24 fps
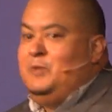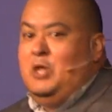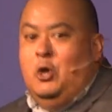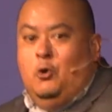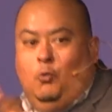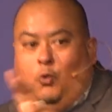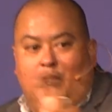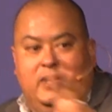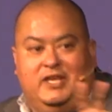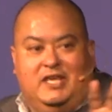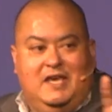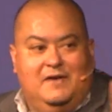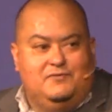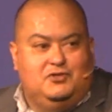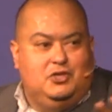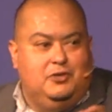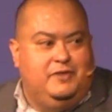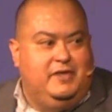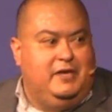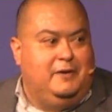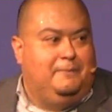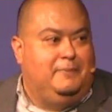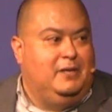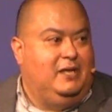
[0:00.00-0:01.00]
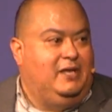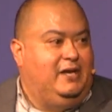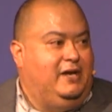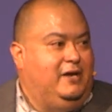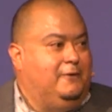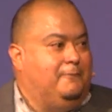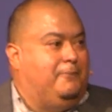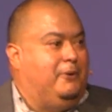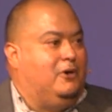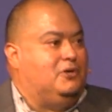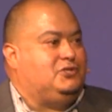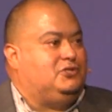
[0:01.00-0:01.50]
What gives you the ability to
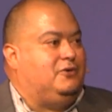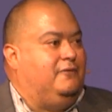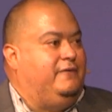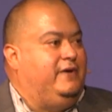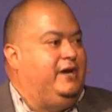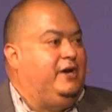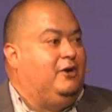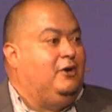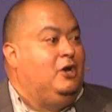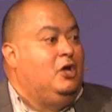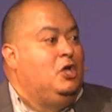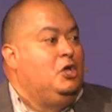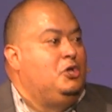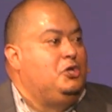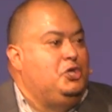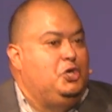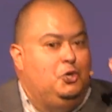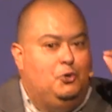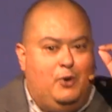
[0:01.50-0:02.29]
persevere? You